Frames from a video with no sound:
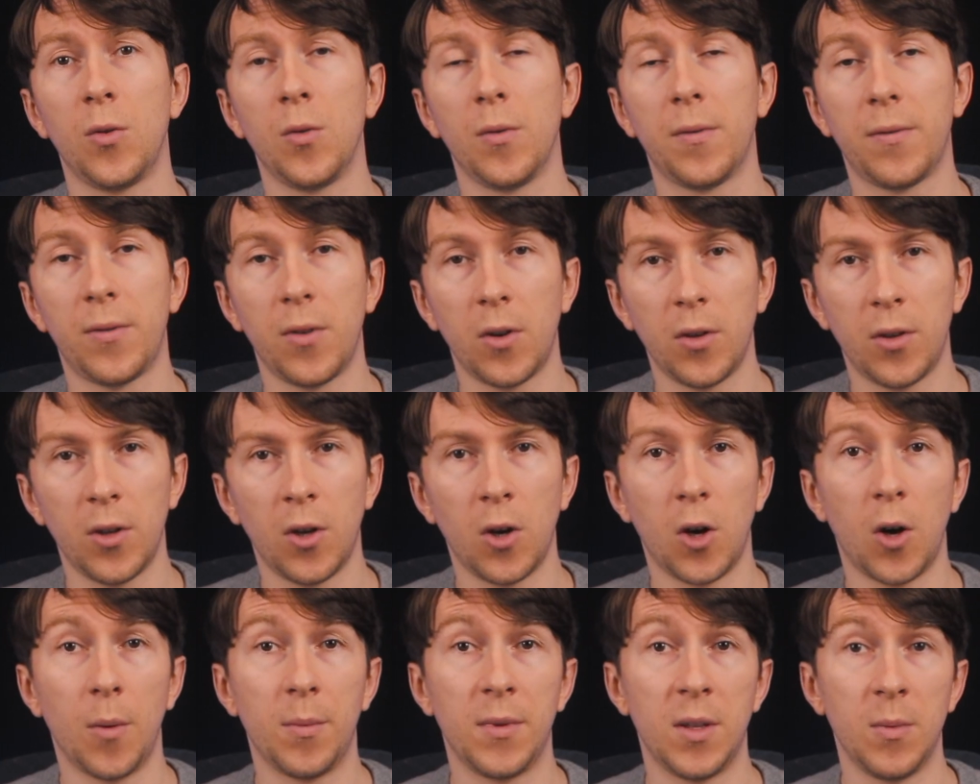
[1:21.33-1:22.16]
do
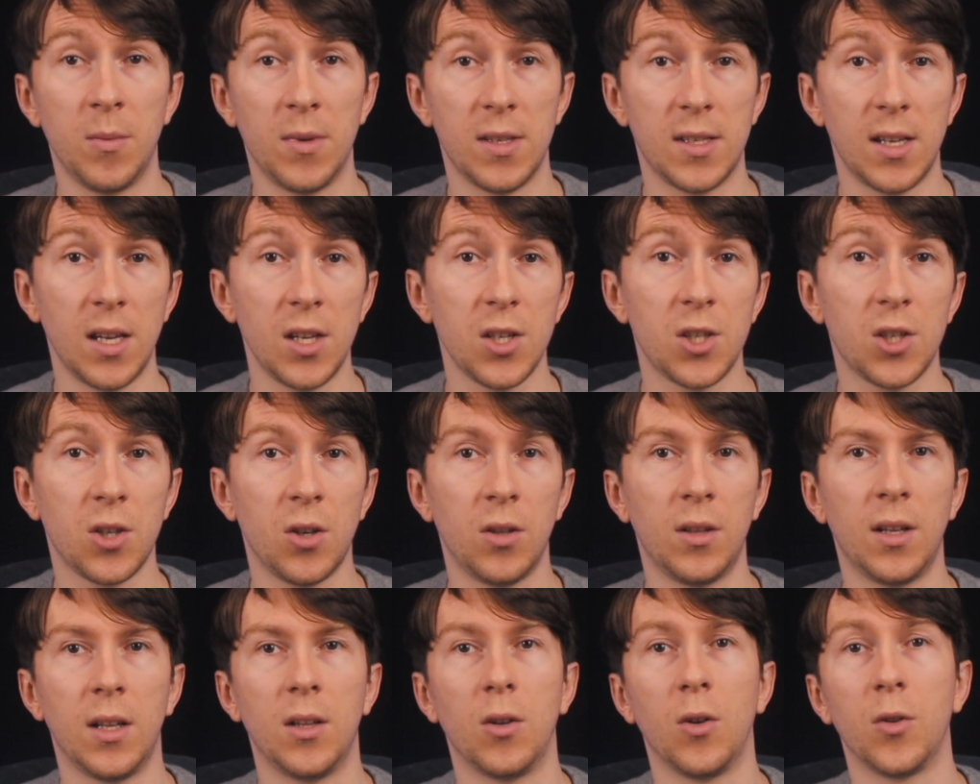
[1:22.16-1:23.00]
further
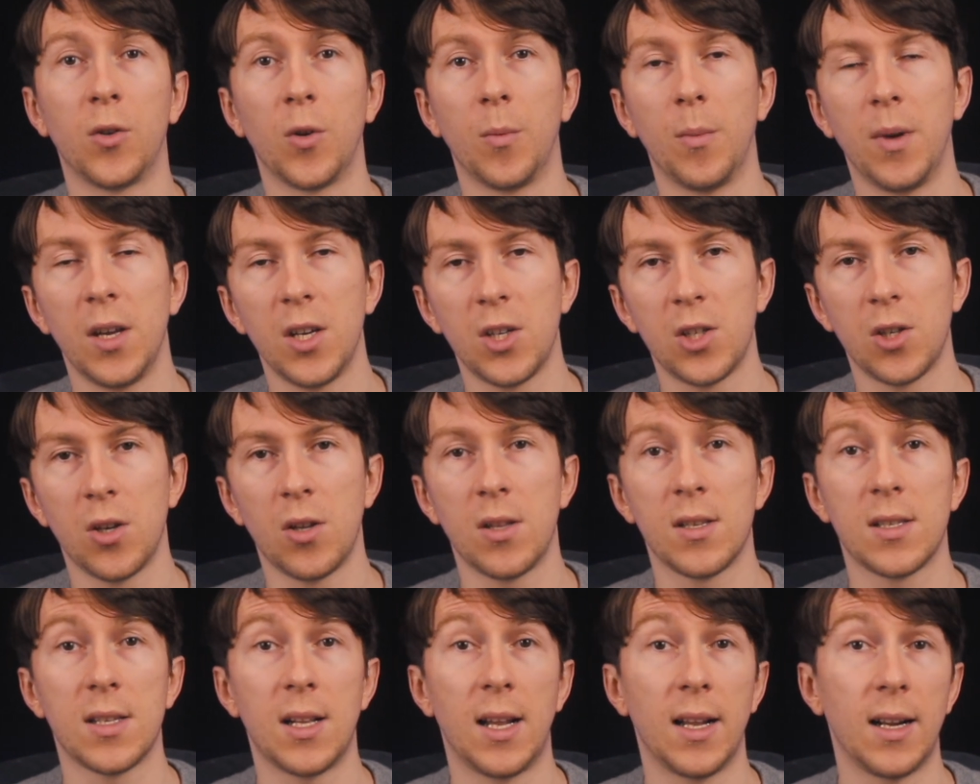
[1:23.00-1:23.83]
optimization and
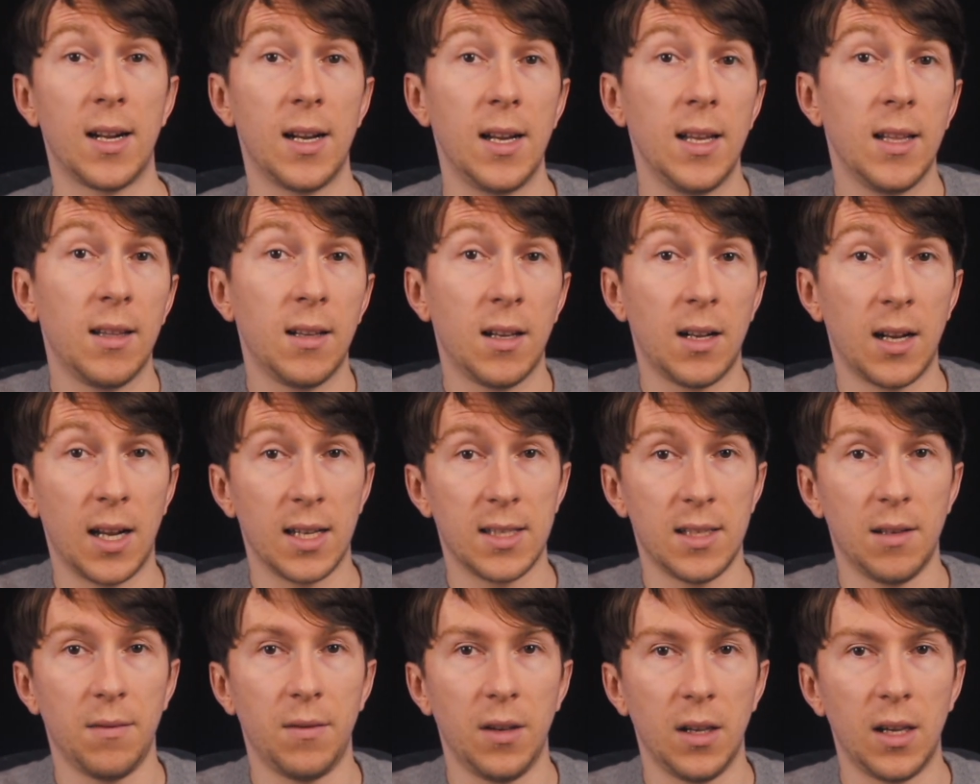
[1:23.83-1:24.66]
automations like lead
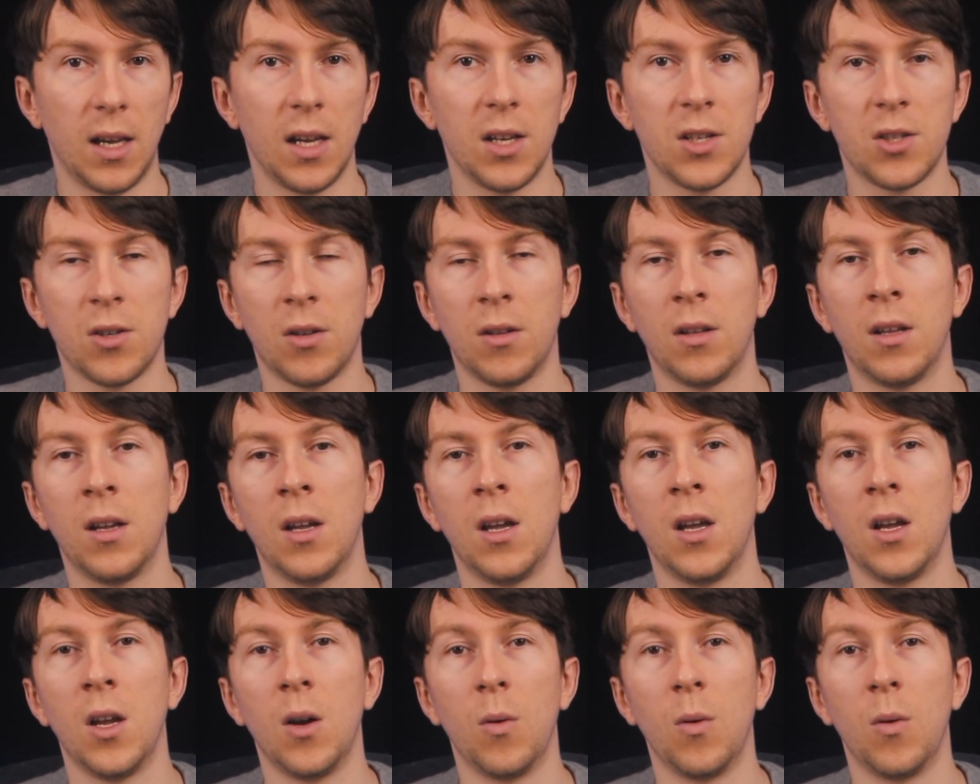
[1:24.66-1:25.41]
classification.